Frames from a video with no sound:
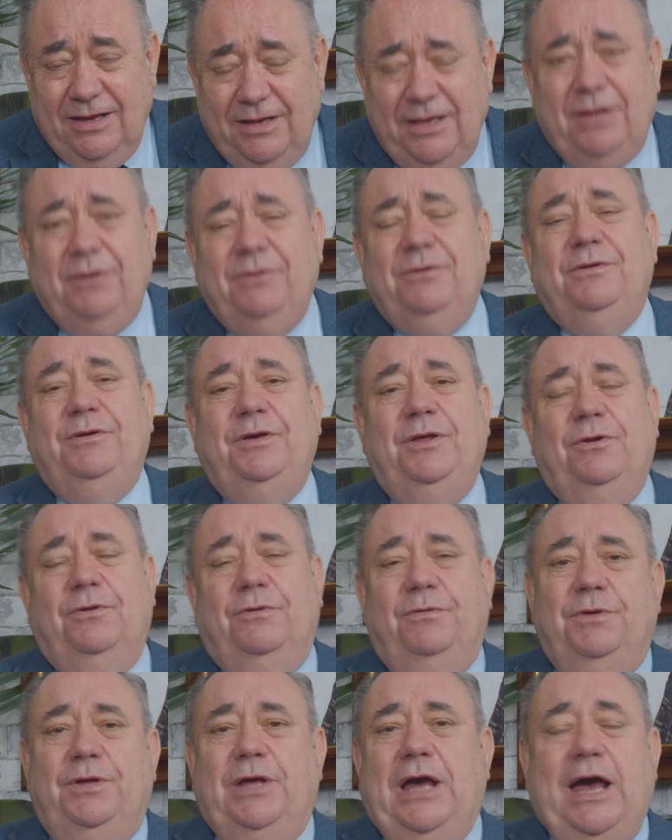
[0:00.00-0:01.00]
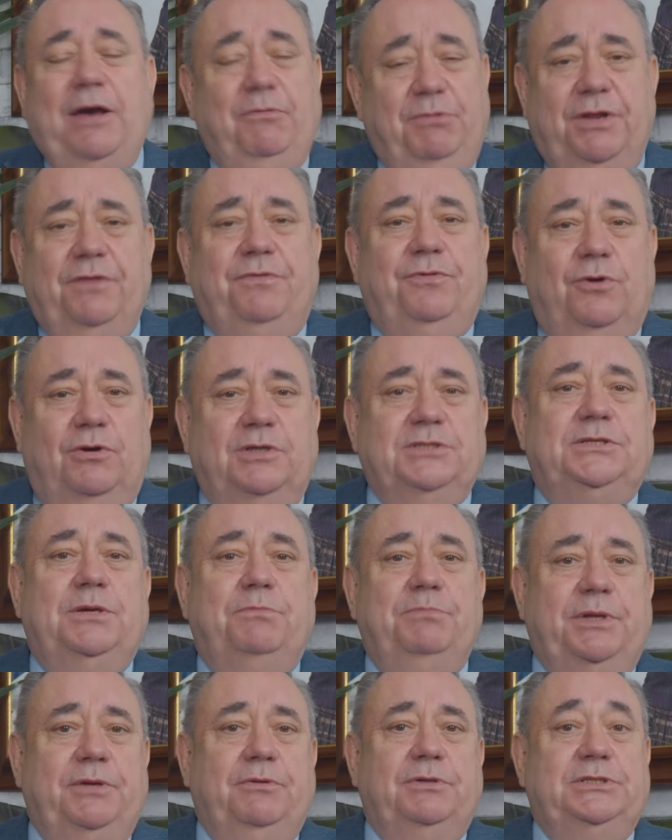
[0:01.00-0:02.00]
Now, you know, I would have thought
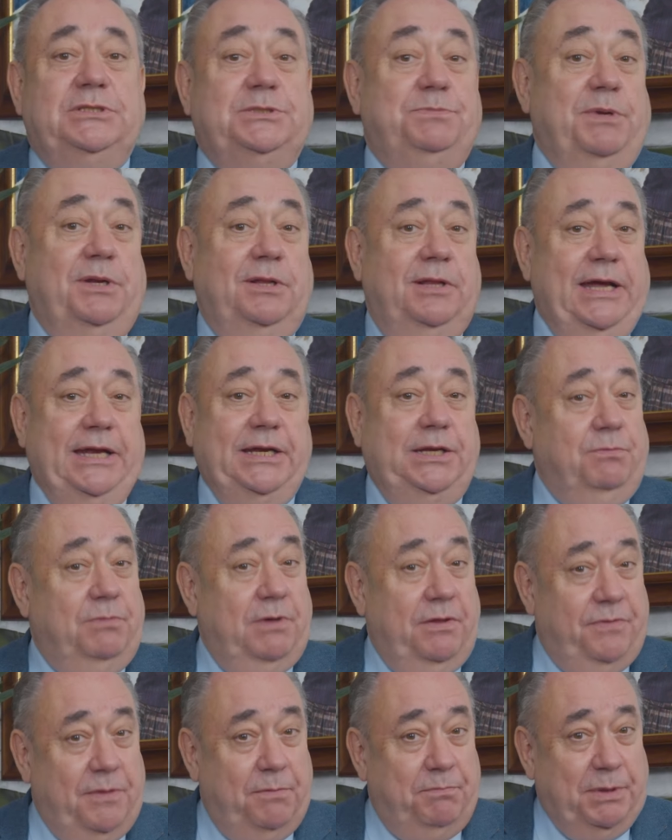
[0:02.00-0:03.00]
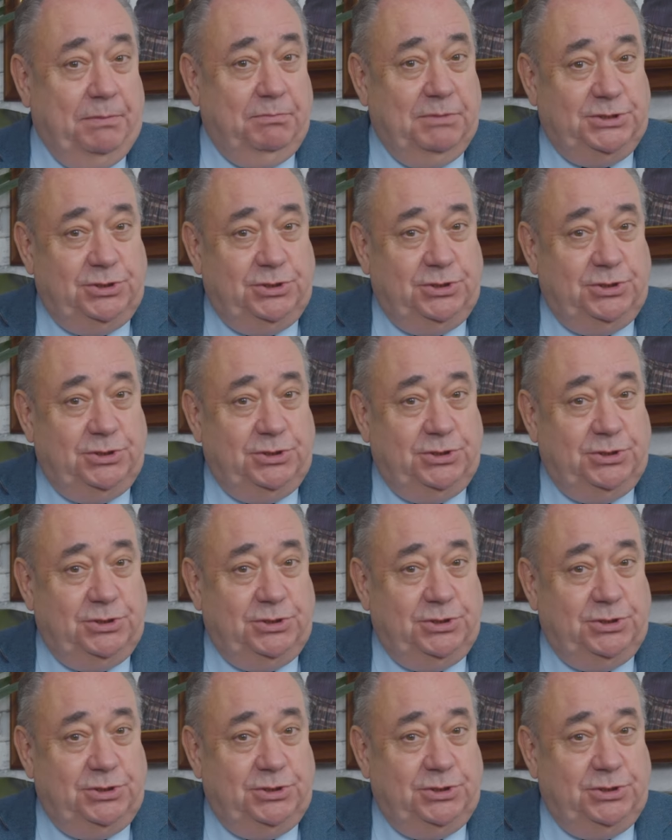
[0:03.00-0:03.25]
somebody who'd just been elected with a thumping